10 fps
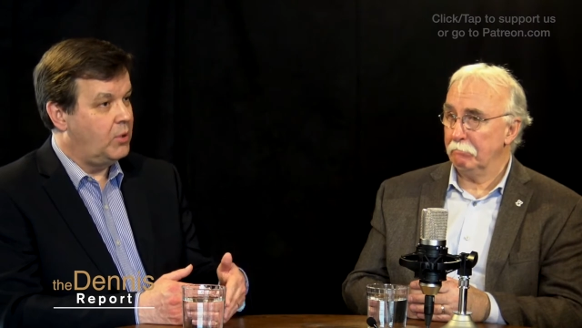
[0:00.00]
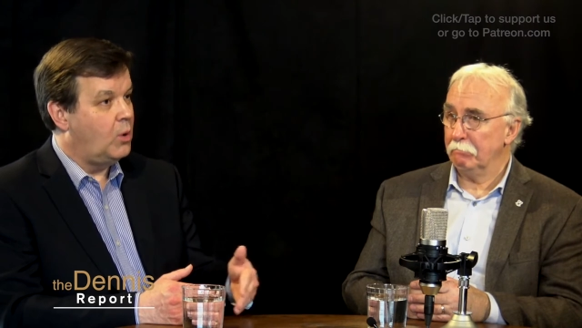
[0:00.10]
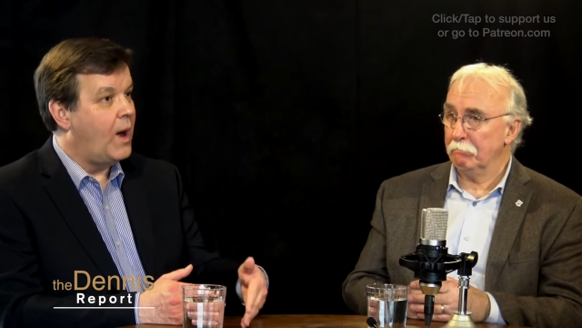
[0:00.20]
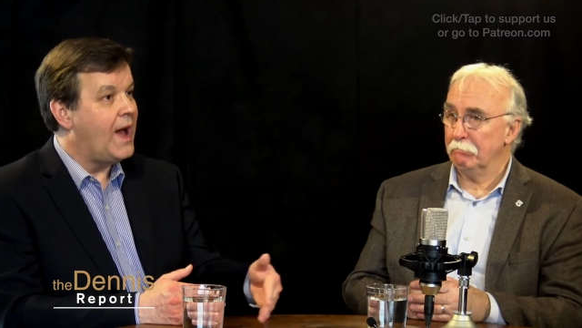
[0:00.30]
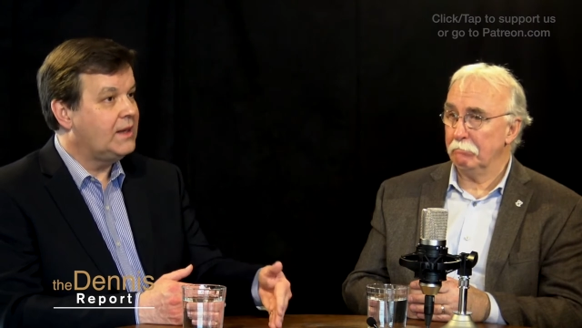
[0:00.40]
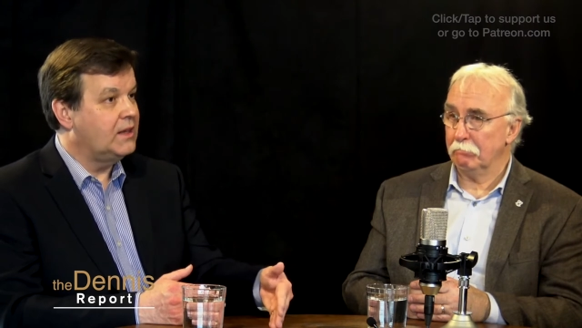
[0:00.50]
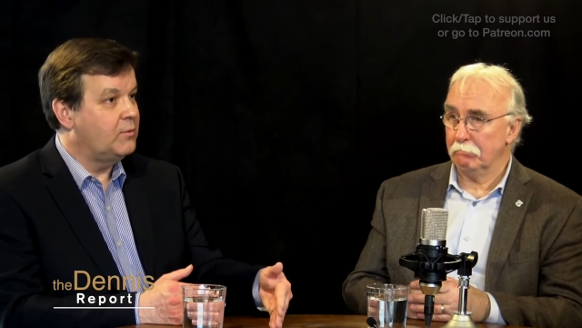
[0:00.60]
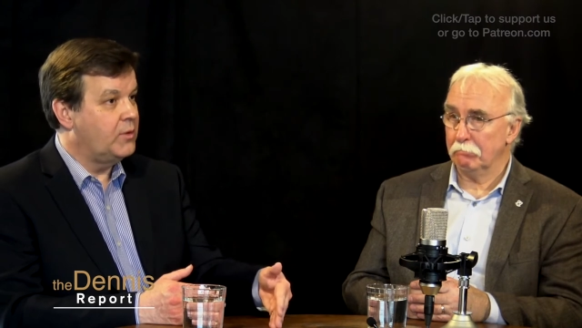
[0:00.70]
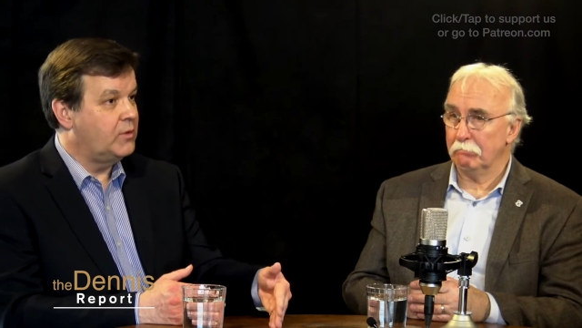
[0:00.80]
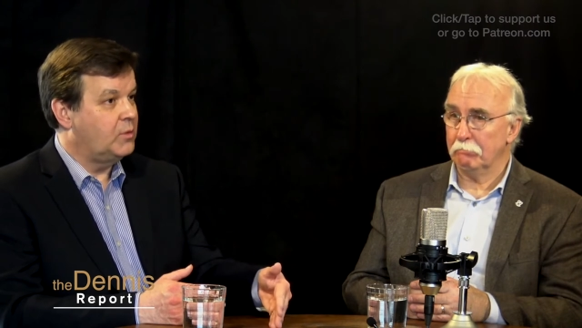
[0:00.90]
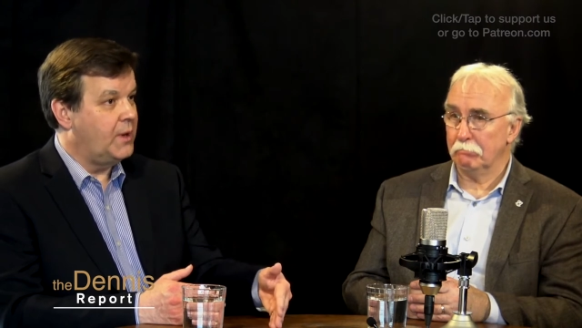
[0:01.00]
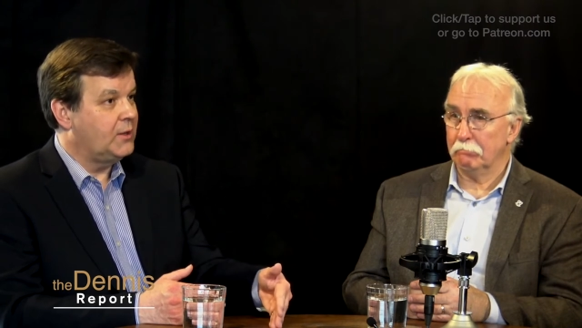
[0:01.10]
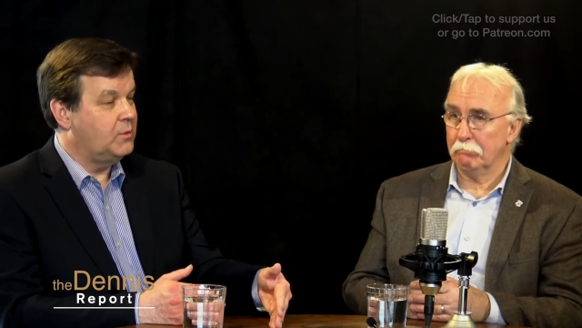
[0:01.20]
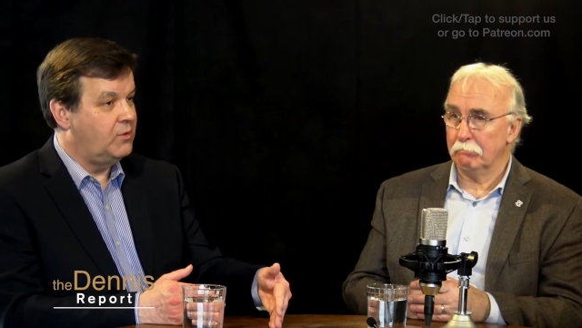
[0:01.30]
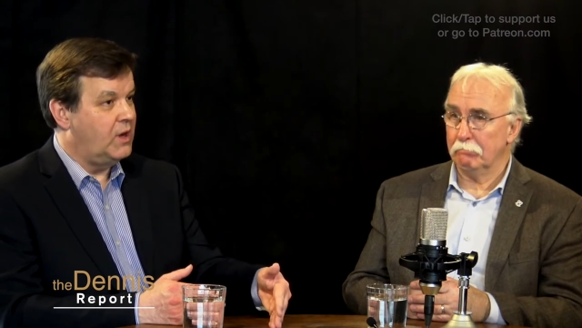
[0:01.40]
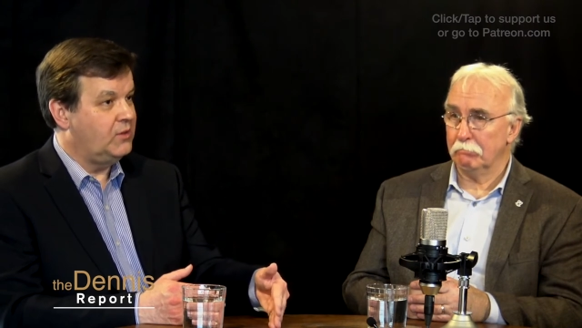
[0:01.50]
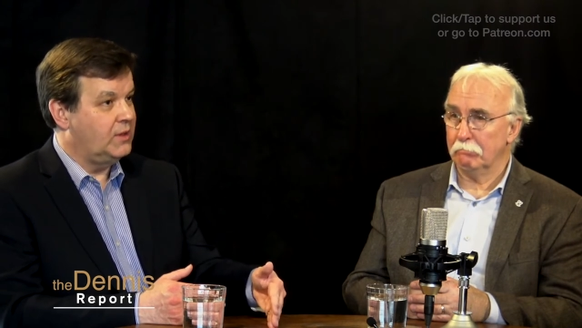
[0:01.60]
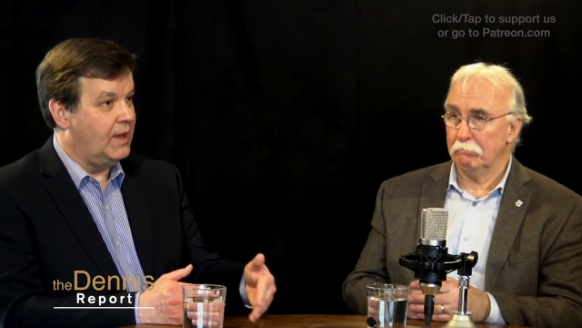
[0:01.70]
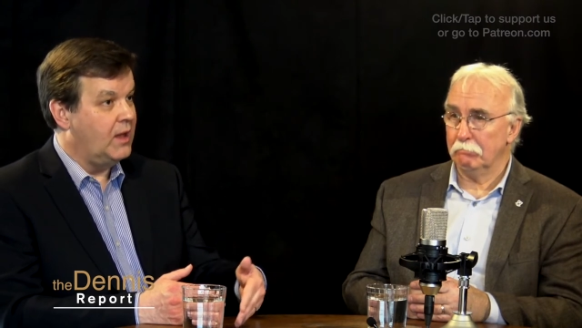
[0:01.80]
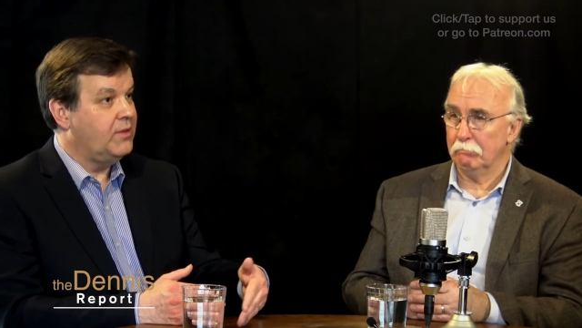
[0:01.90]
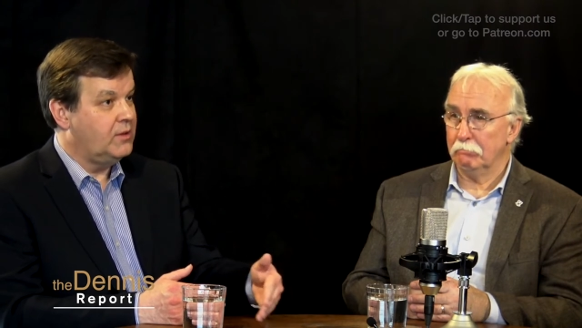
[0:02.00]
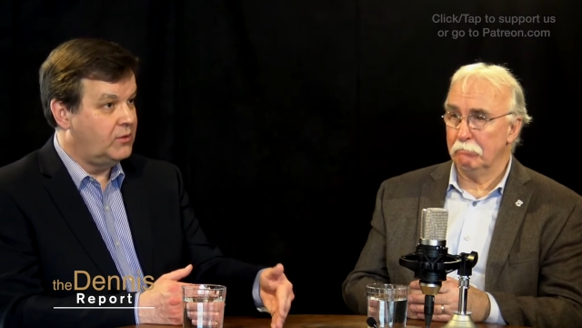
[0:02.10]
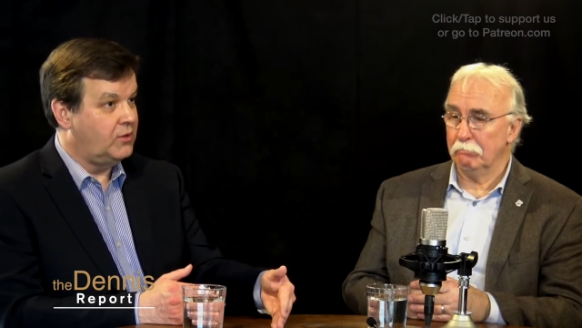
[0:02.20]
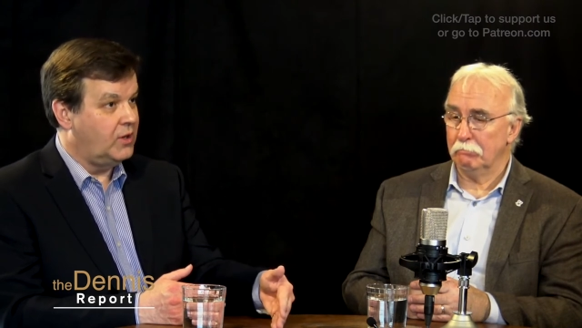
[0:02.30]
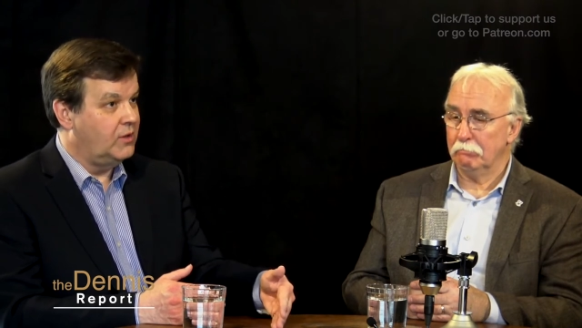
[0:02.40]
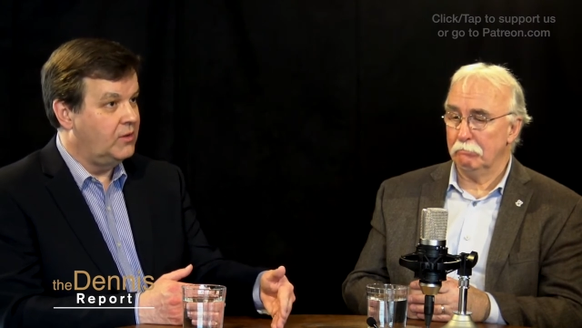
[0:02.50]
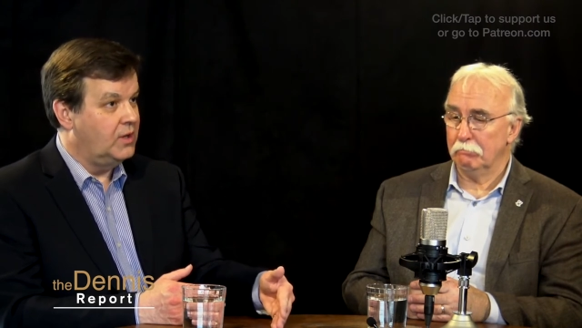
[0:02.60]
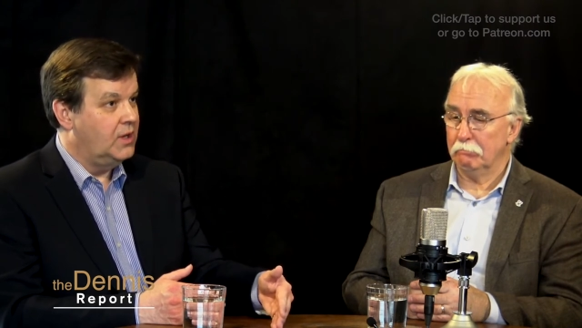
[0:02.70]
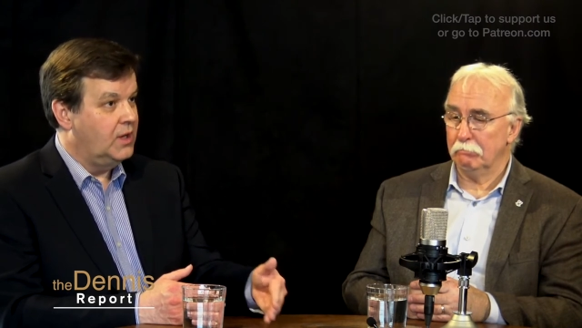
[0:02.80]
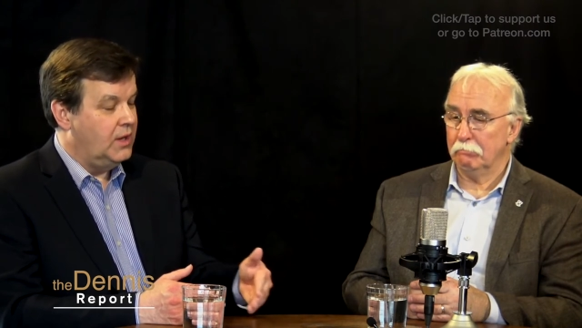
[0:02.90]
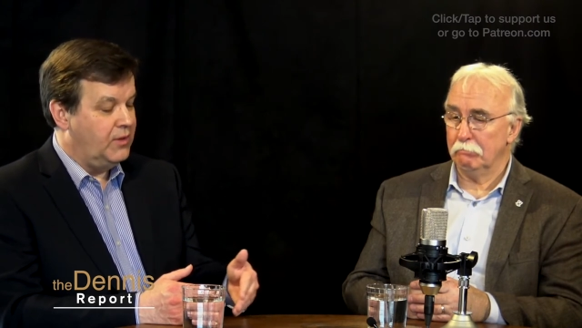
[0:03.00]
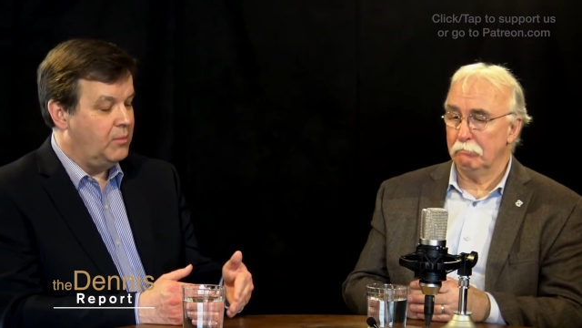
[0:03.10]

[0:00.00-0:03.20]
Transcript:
Speaker 1: proactive with respect to addressing health concerns mm-hmm.